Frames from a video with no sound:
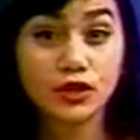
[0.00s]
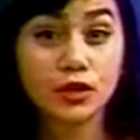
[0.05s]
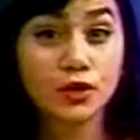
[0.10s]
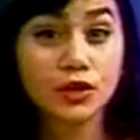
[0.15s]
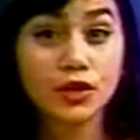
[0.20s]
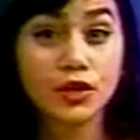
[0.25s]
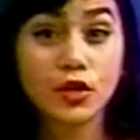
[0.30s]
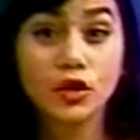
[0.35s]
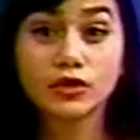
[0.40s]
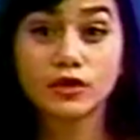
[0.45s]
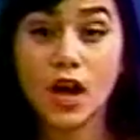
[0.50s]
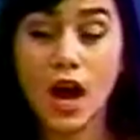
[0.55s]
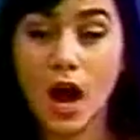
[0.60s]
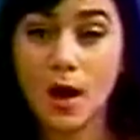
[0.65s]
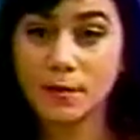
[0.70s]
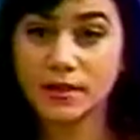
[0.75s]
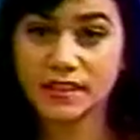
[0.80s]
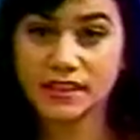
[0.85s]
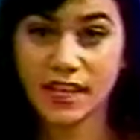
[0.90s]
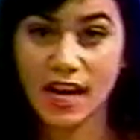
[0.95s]
2-year-old
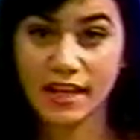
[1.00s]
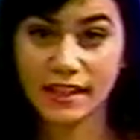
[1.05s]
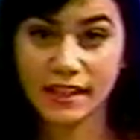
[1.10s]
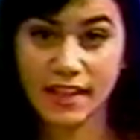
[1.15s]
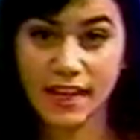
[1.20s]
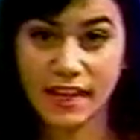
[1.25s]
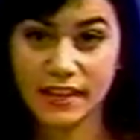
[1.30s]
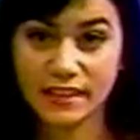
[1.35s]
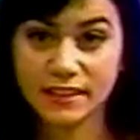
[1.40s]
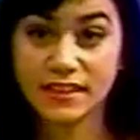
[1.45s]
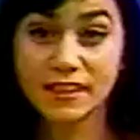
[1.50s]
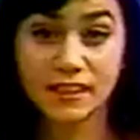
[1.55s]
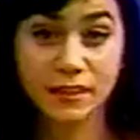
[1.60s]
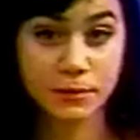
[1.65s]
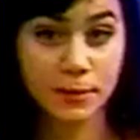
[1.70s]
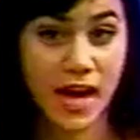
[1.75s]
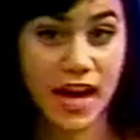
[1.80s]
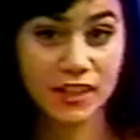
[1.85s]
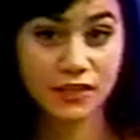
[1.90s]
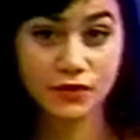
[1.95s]
homicide case this
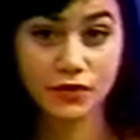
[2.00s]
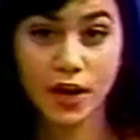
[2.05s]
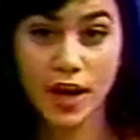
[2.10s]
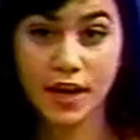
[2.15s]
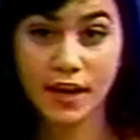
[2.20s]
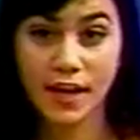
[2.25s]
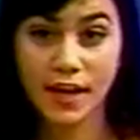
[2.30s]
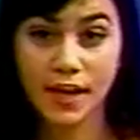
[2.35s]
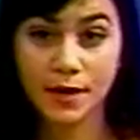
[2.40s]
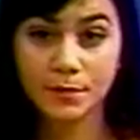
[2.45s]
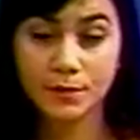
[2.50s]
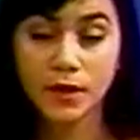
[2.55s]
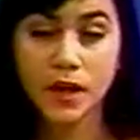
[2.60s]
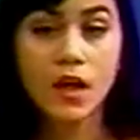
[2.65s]
past Friday.